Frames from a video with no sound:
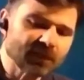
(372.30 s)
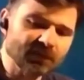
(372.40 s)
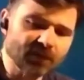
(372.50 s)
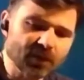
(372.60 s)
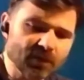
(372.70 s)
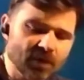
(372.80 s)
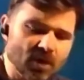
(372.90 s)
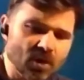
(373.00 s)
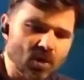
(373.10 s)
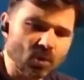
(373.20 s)
So
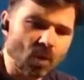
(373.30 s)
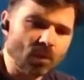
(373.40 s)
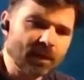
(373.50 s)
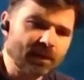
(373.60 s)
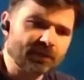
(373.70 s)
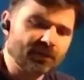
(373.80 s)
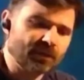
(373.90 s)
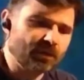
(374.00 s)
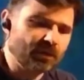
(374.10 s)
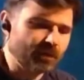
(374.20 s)
what we're going to
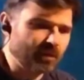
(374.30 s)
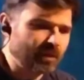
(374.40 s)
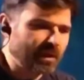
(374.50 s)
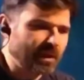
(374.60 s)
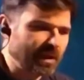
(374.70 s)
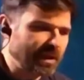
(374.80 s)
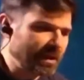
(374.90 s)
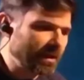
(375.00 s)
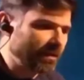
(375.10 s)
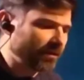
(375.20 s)
do
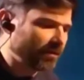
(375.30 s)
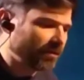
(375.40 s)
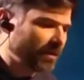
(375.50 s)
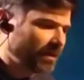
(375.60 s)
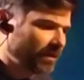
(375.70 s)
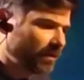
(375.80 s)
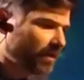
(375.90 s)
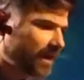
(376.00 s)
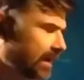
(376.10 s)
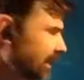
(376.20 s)
is
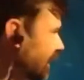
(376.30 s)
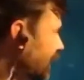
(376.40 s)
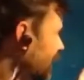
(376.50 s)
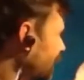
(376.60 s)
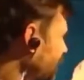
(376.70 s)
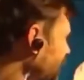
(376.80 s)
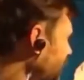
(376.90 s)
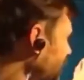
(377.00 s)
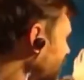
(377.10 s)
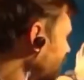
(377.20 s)
look at how
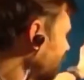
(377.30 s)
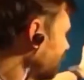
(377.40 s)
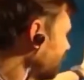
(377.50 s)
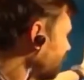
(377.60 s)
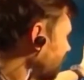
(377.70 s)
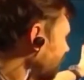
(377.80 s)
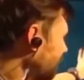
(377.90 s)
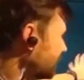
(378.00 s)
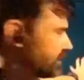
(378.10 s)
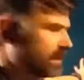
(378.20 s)

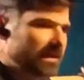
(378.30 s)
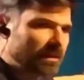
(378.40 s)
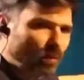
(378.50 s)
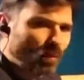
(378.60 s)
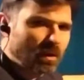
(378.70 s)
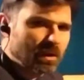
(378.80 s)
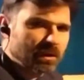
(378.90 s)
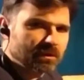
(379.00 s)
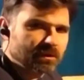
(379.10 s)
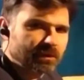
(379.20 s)
this amazing
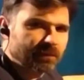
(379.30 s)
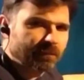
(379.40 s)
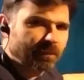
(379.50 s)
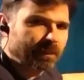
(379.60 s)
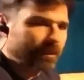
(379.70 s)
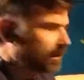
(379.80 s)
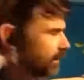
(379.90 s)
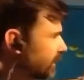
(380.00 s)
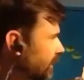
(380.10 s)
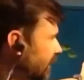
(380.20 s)
world
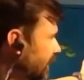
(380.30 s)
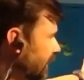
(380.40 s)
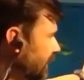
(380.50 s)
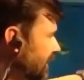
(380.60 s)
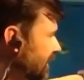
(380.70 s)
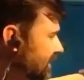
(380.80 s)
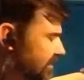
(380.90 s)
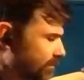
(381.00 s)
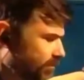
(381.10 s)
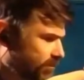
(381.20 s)

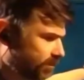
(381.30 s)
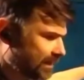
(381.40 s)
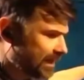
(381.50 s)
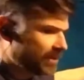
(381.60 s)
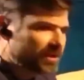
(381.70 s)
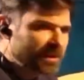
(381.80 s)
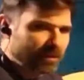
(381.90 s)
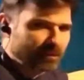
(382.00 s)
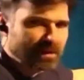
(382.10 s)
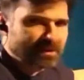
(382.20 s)
is potentially
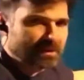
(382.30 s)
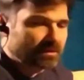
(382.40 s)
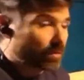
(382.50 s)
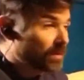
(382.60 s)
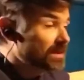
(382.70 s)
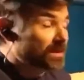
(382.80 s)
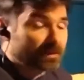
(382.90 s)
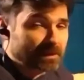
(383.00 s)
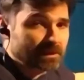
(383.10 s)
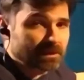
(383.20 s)
threatened or is
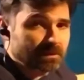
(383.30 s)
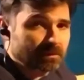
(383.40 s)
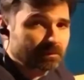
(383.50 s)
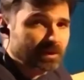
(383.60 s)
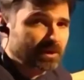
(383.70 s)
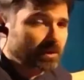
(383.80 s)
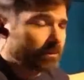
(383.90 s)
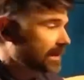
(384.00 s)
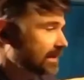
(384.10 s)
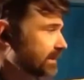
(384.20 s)
threatened by
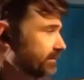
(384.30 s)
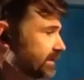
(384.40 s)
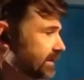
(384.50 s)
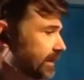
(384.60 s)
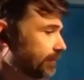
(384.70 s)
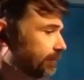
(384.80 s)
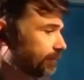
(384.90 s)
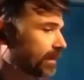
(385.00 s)
human activity.